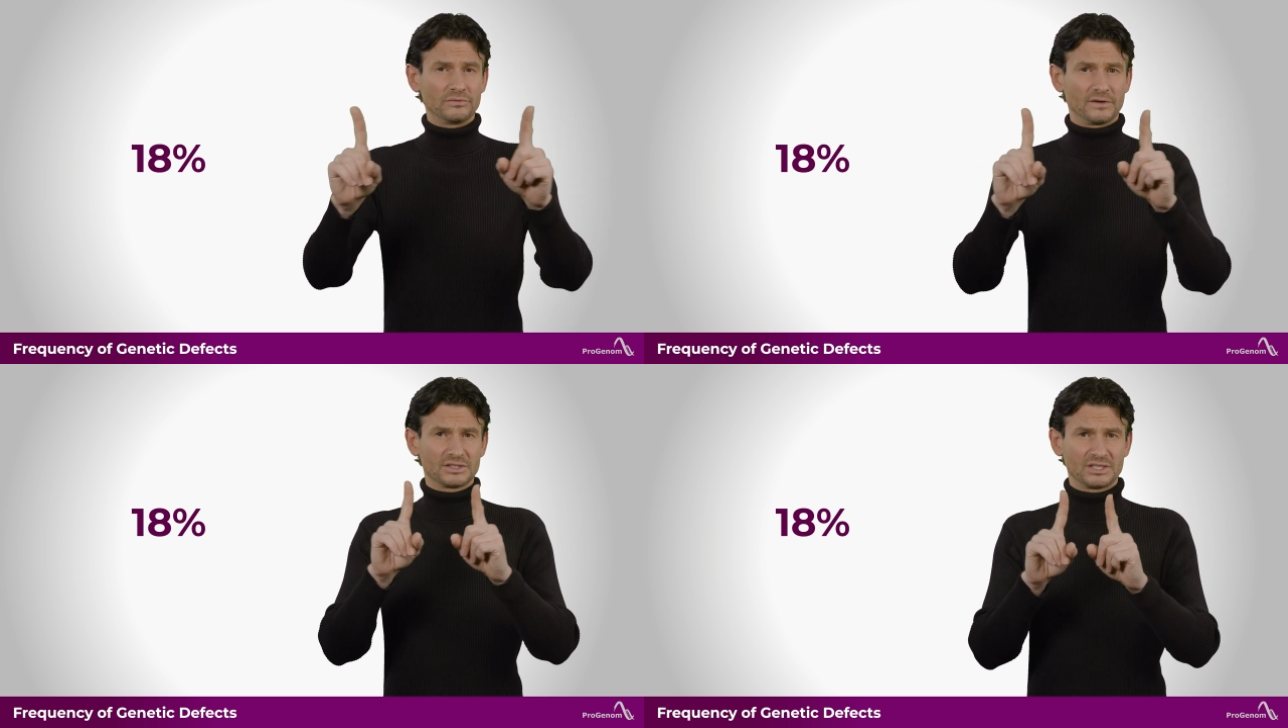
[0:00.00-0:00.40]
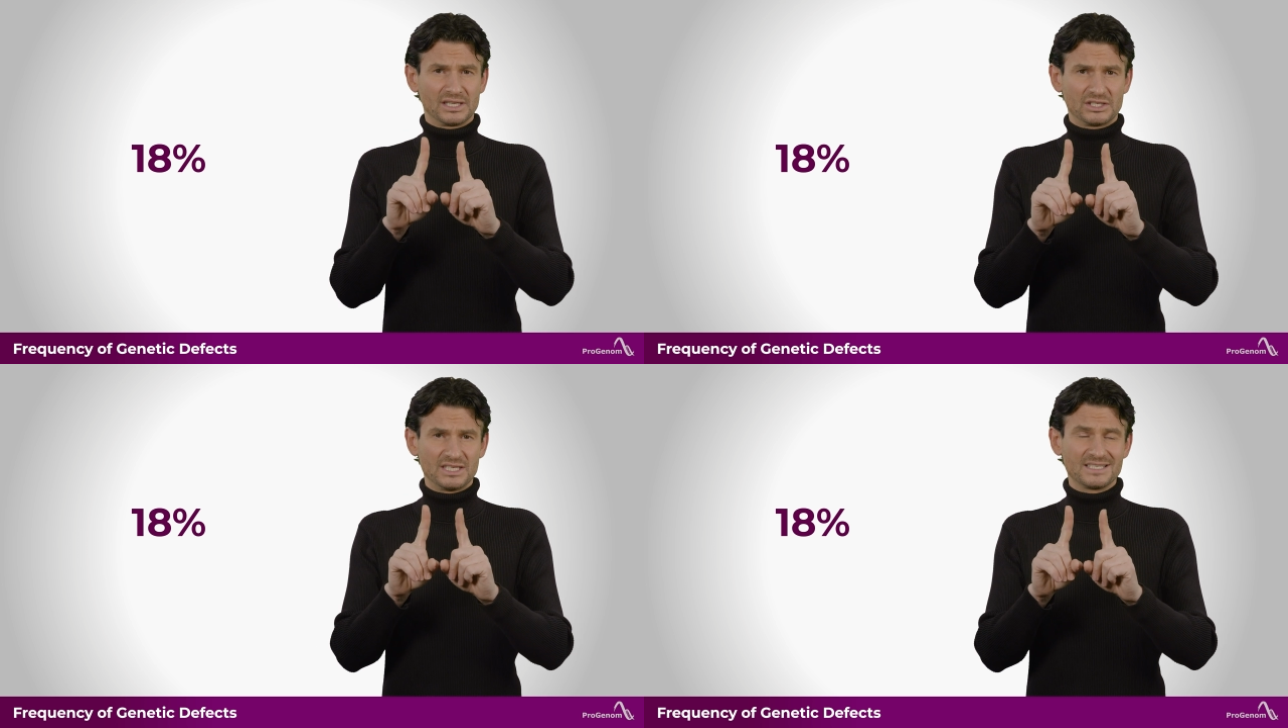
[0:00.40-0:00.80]

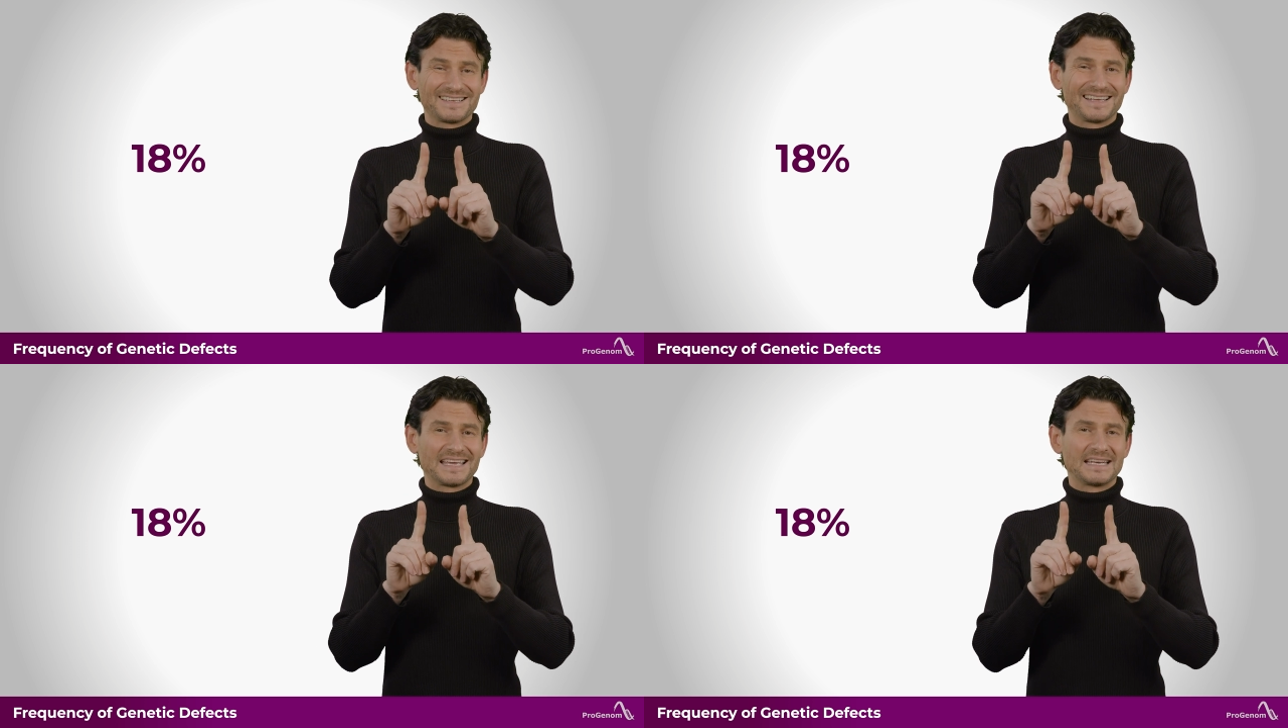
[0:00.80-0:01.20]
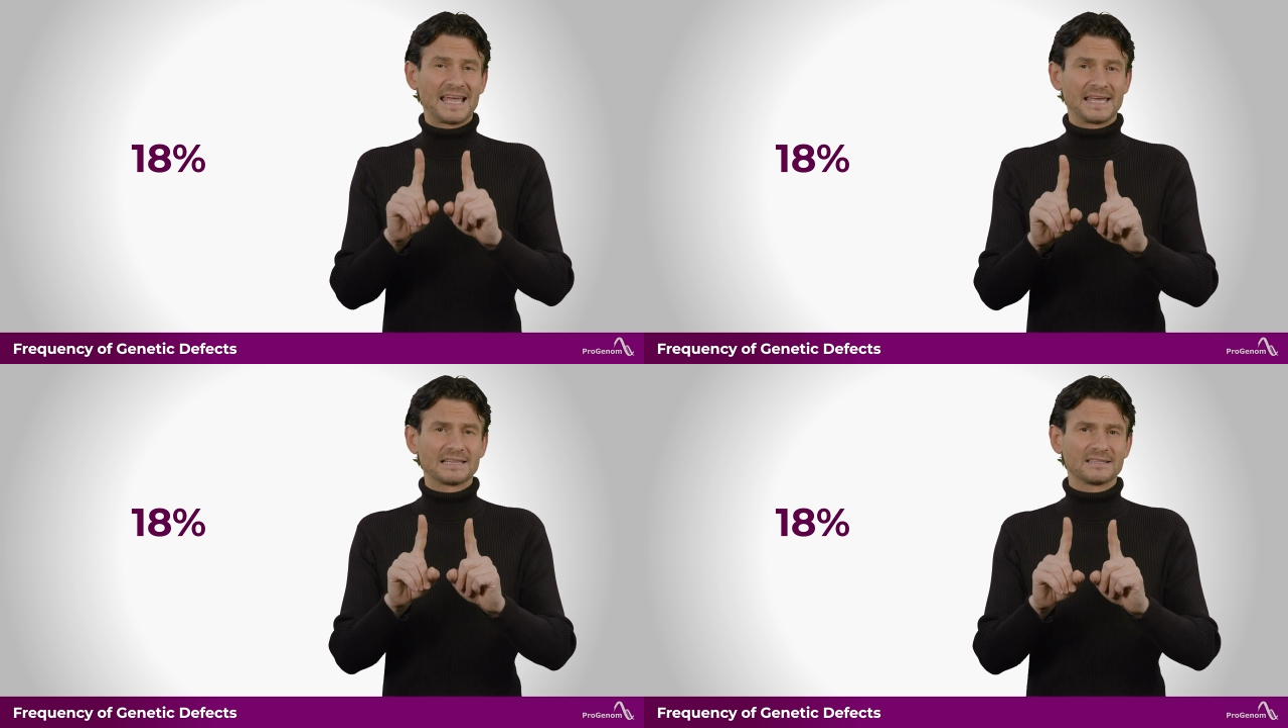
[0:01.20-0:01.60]
functioning genes and can
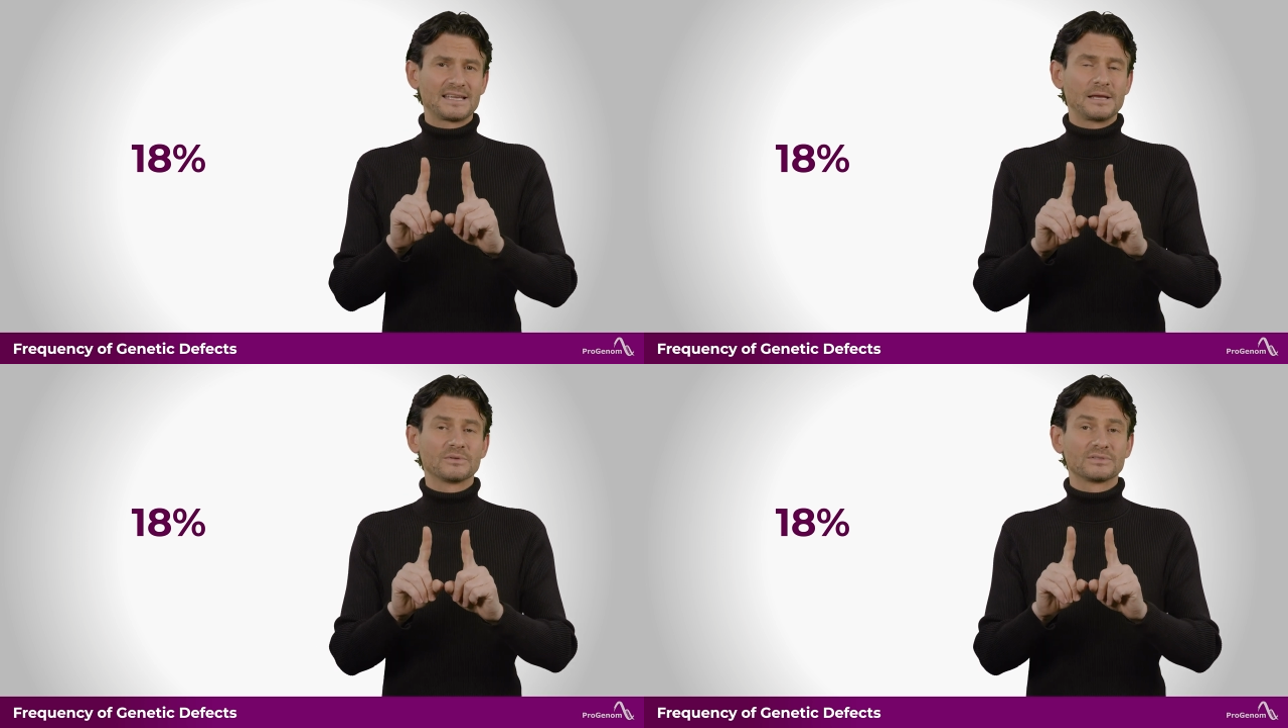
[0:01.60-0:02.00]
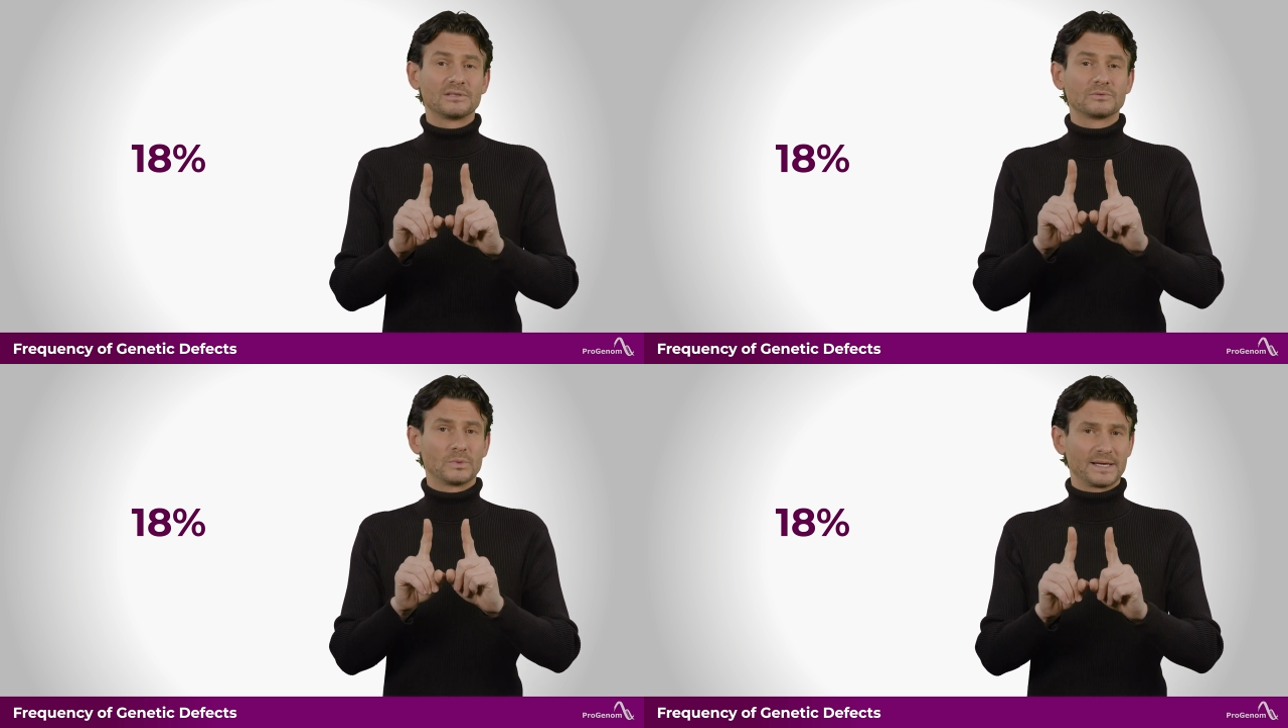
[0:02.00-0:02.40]
handle table
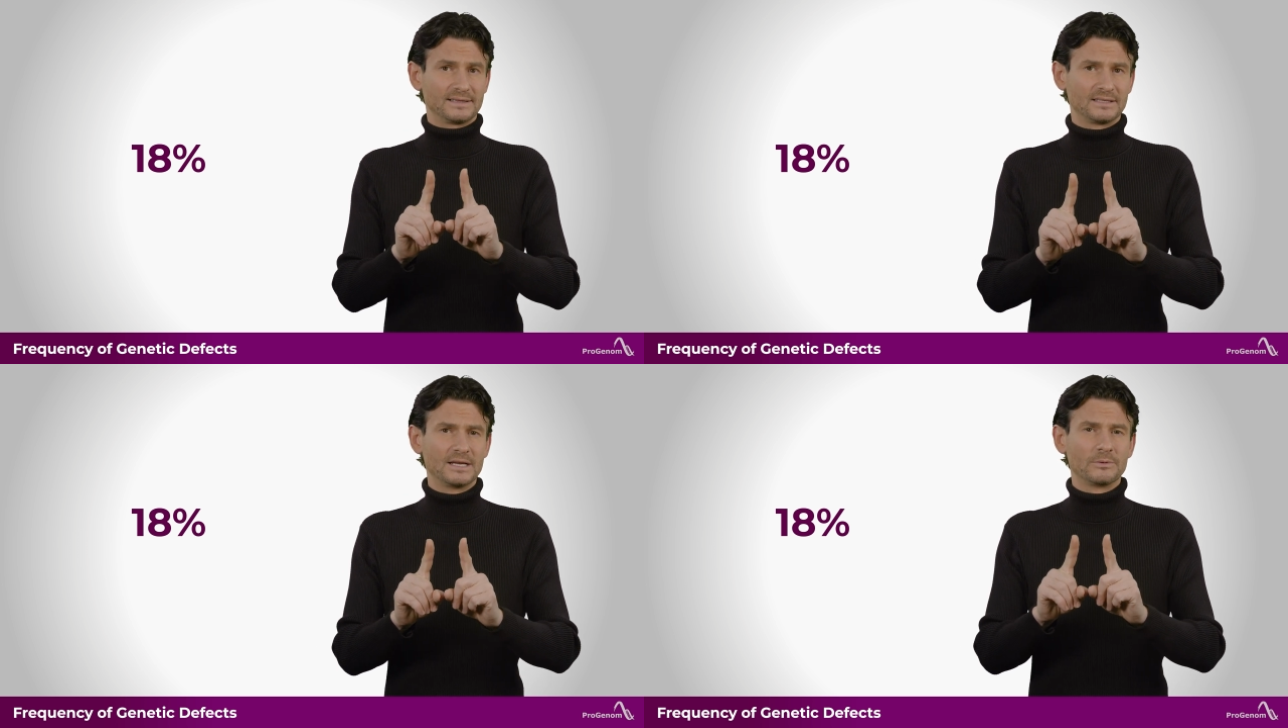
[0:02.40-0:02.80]
salt well,